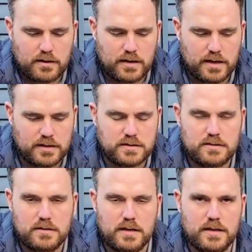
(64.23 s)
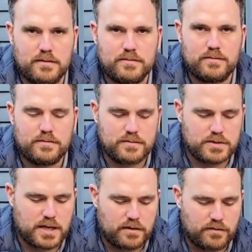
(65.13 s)
They
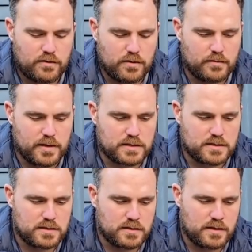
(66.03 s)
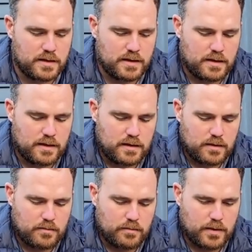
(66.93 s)
chafe you a bit,
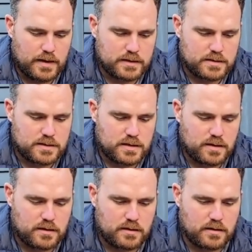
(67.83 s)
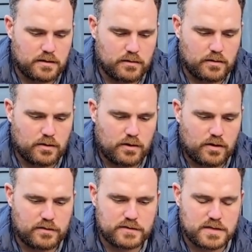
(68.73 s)
but
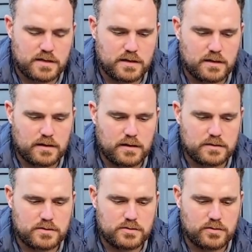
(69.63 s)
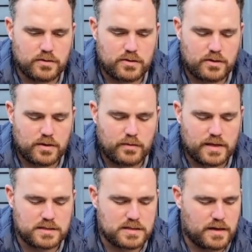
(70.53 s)
after 2 or 3
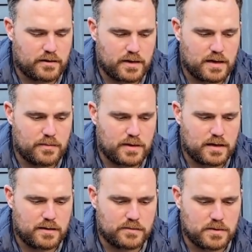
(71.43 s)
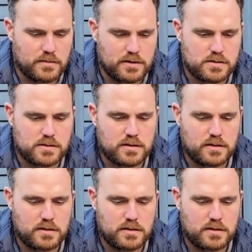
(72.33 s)
weeks they really become the most